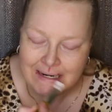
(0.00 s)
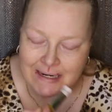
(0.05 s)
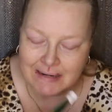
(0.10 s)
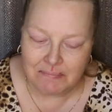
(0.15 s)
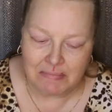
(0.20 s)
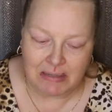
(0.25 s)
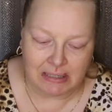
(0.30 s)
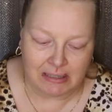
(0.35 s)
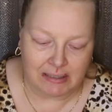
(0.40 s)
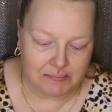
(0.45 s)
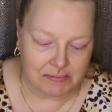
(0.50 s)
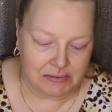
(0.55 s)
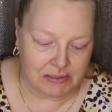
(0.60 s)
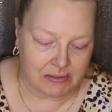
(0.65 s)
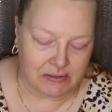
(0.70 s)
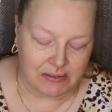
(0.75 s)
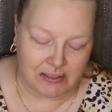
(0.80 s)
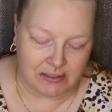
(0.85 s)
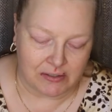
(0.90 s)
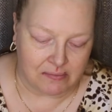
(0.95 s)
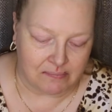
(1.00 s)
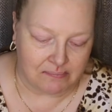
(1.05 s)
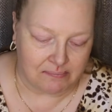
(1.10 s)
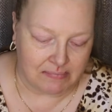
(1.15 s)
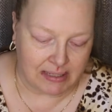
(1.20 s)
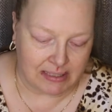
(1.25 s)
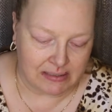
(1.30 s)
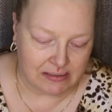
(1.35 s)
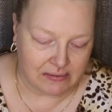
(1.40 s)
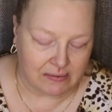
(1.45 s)
My lips are such a
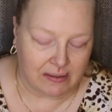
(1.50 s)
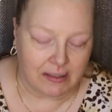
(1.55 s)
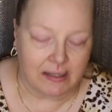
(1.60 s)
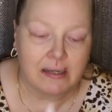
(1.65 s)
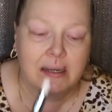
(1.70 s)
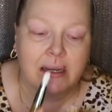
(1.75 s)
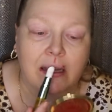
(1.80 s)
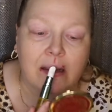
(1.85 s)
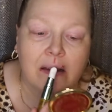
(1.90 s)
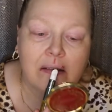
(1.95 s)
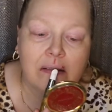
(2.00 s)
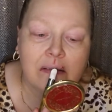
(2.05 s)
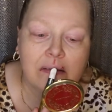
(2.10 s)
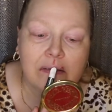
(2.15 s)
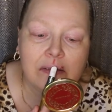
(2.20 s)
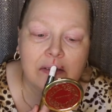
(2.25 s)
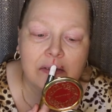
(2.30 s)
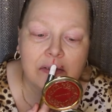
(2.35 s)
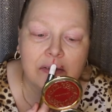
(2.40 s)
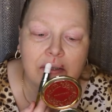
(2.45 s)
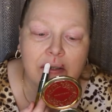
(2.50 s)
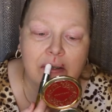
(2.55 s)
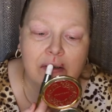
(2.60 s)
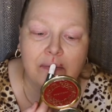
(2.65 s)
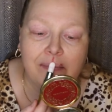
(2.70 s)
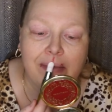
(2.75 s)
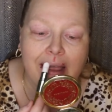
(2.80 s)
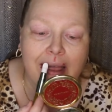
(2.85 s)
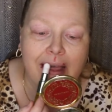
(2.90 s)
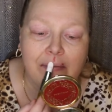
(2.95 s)
mess right now. So
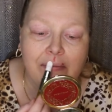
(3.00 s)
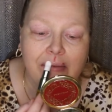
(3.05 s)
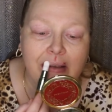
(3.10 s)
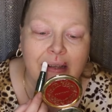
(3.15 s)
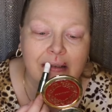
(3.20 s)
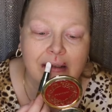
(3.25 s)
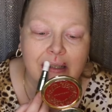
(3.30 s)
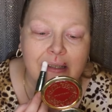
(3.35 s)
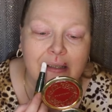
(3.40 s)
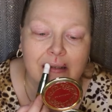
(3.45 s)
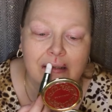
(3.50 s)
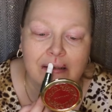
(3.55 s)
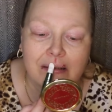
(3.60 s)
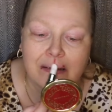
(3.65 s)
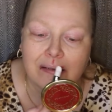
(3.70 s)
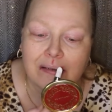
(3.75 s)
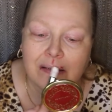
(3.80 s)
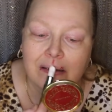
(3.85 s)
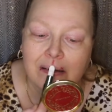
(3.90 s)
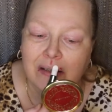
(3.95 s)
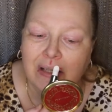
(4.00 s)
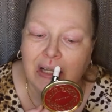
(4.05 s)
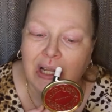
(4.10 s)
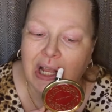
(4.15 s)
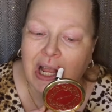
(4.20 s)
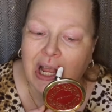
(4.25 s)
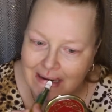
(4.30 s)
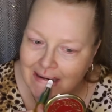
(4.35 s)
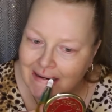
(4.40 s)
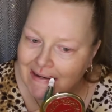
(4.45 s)
mad about this.
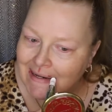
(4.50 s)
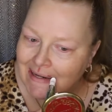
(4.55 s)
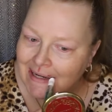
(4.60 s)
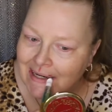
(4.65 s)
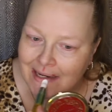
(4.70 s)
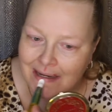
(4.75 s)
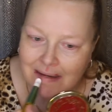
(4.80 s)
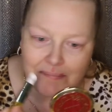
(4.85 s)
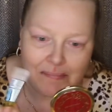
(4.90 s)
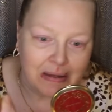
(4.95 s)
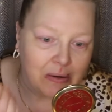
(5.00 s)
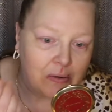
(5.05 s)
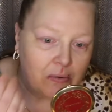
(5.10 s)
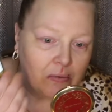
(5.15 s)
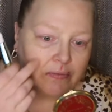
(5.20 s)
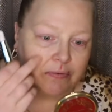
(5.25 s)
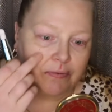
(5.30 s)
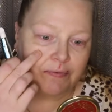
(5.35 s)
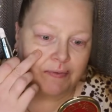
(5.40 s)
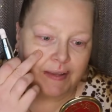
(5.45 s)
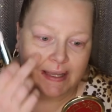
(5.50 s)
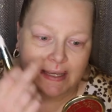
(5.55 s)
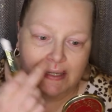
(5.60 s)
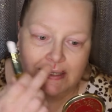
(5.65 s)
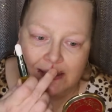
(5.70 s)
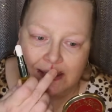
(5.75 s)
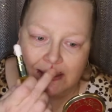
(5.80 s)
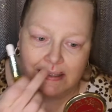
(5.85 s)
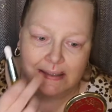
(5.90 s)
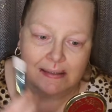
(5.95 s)
My whole
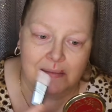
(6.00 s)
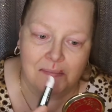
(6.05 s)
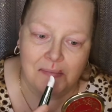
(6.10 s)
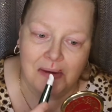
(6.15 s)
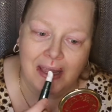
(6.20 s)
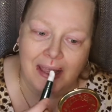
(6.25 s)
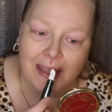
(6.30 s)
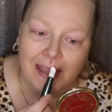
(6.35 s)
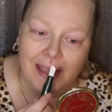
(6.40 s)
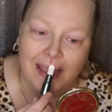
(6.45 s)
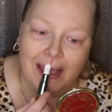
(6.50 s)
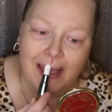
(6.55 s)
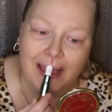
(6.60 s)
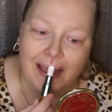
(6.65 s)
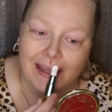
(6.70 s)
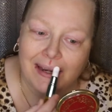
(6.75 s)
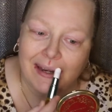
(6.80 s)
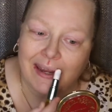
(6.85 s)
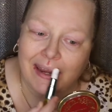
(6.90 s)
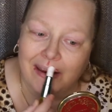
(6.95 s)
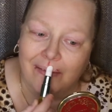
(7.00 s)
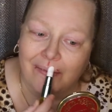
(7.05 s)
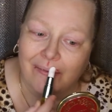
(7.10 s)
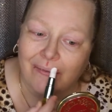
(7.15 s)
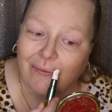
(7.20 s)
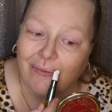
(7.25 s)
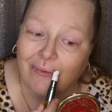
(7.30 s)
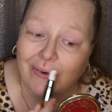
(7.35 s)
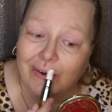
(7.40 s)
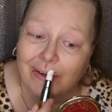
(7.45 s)
face is. I mean, I had a
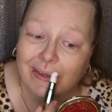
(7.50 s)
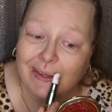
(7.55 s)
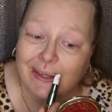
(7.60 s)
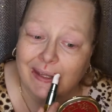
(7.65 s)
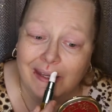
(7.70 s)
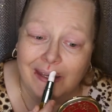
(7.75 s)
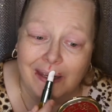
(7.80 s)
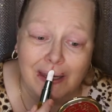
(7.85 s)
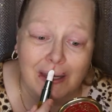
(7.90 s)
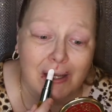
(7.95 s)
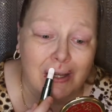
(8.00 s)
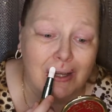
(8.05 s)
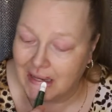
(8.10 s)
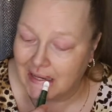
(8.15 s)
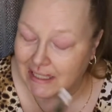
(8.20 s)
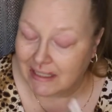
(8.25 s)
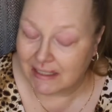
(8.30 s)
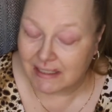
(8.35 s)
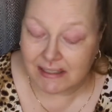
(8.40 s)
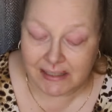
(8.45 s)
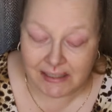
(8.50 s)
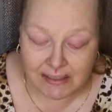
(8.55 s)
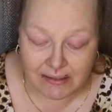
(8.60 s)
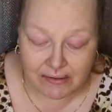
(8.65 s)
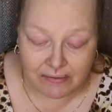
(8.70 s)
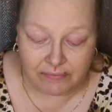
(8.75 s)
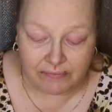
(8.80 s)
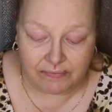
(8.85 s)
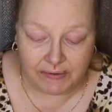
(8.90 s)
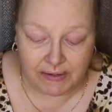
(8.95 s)
really
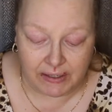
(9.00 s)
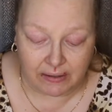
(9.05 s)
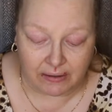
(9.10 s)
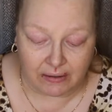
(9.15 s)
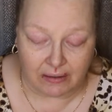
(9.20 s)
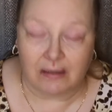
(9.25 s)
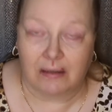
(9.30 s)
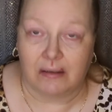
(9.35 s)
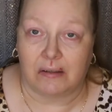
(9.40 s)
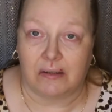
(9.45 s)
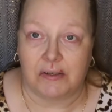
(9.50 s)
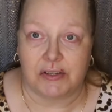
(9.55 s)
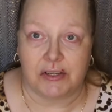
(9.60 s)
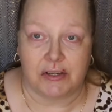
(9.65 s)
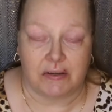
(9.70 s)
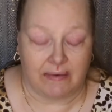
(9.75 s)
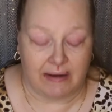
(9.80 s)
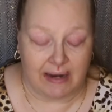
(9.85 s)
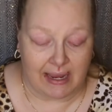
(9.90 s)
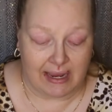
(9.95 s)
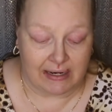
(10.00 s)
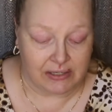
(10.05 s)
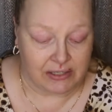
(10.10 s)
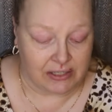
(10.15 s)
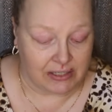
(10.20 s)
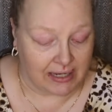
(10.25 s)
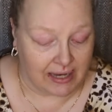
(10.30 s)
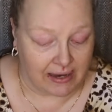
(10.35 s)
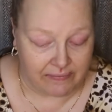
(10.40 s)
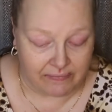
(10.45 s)
severe allergic
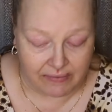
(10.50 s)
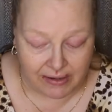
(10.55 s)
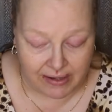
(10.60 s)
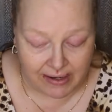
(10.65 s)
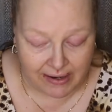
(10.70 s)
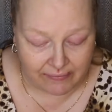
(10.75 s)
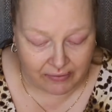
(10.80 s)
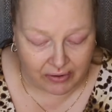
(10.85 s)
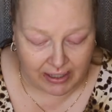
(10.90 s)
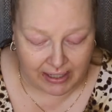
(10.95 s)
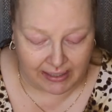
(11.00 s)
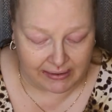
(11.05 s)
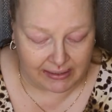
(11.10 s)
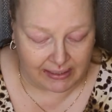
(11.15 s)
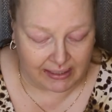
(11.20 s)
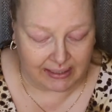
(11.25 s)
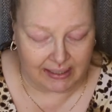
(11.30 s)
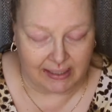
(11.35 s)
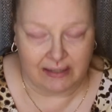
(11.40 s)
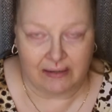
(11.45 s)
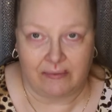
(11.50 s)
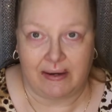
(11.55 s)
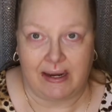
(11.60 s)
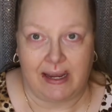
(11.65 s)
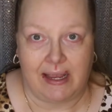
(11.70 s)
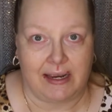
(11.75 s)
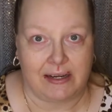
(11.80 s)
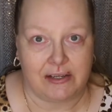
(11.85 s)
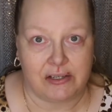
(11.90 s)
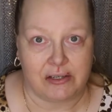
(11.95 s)
reaction. I've never had that kind of
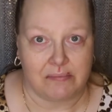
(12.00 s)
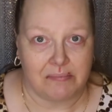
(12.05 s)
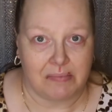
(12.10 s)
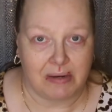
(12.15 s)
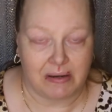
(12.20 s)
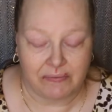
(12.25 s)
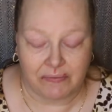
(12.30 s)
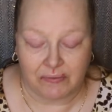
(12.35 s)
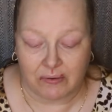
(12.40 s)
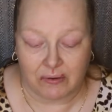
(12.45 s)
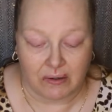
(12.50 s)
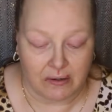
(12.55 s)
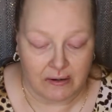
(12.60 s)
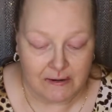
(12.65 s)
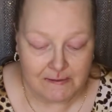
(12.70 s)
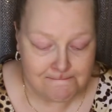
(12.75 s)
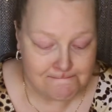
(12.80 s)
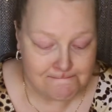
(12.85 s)
reaction before.